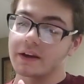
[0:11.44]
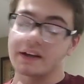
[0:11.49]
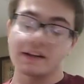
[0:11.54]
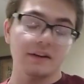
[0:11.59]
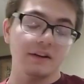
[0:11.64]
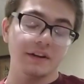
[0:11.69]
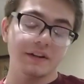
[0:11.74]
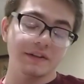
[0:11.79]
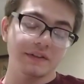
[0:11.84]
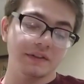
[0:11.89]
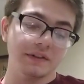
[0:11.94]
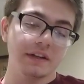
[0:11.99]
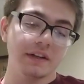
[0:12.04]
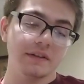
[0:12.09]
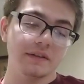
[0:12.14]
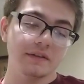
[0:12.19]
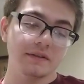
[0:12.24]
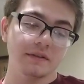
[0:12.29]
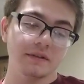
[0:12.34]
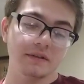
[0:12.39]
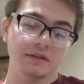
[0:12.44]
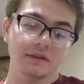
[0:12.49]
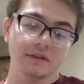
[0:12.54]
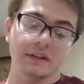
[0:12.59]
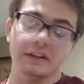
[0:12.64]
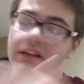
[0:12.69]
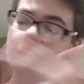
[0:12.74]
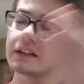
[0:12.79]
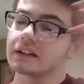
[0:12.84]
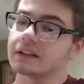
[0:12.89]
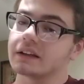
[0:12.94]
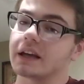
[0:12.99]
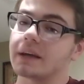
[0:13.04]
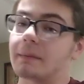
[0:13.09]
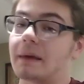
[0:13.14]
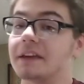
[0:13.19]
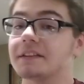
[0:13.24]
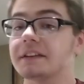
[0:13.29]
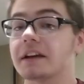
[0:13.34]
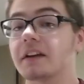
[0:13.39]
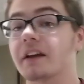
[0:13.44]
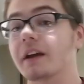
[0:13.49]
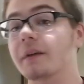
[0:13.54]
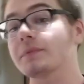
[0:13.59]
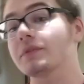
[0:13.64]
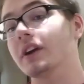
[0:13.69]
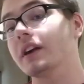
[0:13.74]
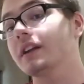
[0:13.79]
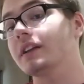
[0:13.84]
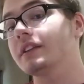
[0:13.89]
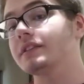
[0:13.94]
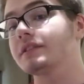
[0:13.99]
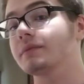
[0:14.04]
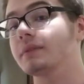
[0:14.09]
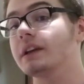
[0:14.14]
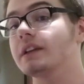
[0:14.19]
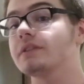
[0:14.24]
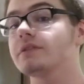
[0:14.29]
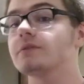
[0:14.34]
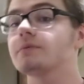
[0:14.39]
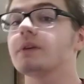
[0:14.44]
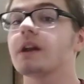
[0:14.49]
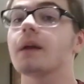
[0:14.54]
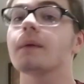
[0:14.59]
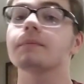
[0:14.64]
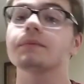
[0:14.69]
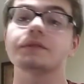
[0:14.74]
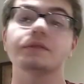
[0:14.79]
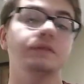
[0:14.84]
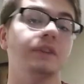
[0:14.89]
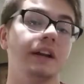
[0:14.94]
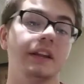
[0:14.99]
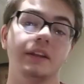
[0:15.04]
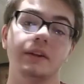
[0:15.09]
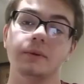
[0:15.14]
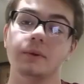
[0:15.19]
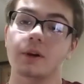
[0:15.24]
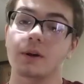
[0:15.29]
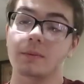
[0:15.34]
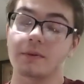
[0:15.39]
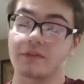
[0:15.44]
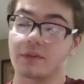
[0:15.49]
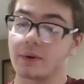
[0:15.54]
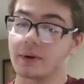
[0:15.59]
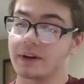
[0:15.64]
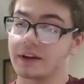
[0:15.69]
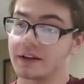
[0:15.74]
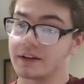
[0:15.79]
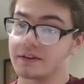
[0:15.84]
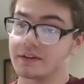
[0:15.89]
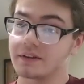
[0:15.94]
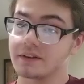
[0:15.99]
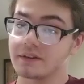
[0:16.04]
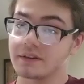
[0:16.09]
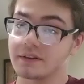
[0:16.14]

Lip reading: And honestly, it may sound like I'm trying to dissuade you, but I'm just letting you know beforehand.